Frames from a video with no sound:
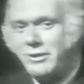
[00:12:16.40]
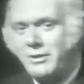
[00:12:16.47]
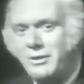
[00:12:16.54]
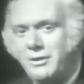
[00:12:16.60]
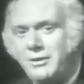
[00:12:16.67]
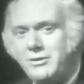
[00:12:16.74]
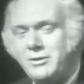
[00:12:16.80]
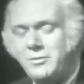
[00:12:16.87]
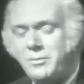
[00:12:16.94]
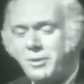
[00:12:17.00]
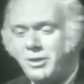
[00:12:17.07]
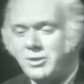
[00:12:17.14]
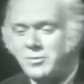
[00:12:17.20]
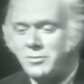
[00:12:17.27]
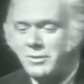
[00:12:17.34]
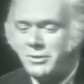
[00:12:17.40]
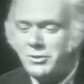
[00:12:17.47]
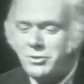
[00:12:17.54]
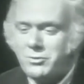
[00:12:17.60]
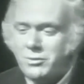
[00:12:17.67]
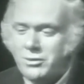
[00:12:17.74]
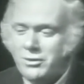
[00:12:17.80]
Is it possible that
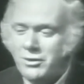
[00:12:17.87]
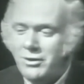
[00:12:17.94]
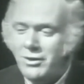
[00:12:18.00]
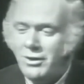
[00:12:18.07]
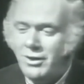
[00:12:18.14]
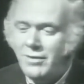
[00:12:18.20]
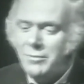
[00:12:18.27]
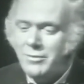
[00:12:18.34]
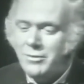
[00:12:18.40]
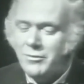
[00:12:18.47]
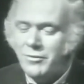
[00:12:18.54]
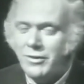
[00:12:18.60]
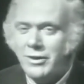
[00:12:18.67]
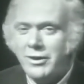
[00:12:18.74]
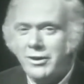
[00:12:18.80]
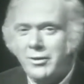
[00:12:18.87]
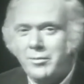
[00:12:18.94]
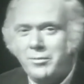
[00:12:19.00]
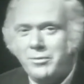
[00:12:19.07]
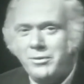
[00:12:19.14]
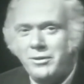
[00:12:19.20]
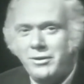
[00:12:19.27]
you are, I mean, you're fairly
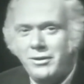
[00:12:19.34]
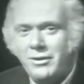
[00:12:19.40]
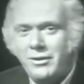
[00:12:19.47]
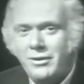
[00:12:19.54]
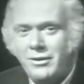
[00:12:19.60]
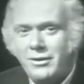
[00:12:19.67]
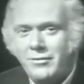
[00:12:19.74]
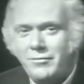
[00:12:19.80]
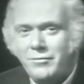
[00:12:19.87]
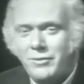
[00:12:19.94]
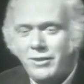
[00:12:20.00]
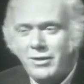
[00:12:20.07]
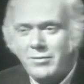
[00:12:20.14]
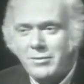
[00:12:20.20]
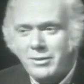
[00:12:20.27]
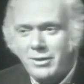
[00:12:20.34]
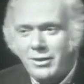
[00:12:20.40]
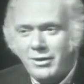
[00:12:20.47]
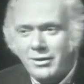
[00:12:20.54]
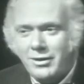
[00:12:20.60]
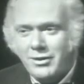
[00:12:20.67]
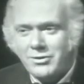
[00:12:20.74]
hip and fairly
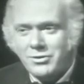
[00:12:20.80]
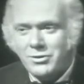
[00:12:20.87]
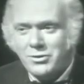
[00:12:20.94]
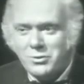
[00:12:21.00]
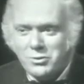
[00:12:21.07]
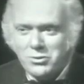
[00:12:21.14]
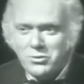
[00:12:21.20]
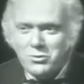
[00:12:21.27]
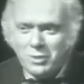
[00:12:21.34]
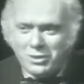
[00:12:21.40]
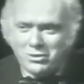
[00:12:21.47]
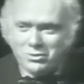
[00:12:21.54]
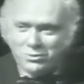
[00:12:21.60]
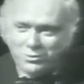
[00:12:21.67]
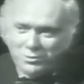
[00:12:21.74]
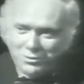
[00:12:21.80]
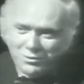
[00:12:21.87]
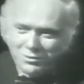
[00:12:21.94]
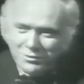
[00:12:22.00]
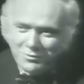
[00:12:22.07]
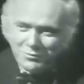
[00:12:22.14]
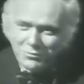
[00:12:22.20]
Americanized. Are you too
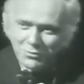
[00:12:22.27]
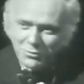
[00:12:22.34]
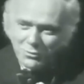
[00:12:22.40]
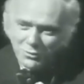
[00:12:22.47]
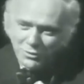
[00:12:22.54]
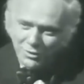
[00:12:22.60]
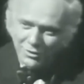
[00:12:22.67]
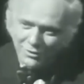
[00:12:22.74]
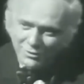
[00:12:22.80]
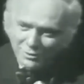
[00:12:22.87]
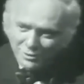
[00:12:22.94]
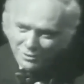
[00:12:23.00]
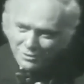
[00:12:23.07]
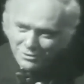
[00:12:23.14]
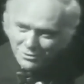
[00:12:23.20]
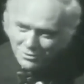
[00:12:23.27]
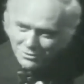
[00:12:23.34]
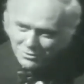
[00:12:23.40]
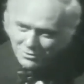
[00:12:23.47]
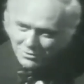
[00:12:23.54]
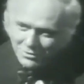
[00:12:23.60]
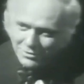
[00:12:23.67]
Western for Oriental audiences,
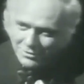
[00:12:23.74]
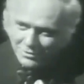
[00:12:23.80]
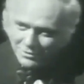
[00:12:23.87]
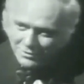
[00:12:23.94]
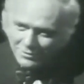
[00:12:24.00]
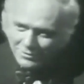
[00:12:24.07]
do you think?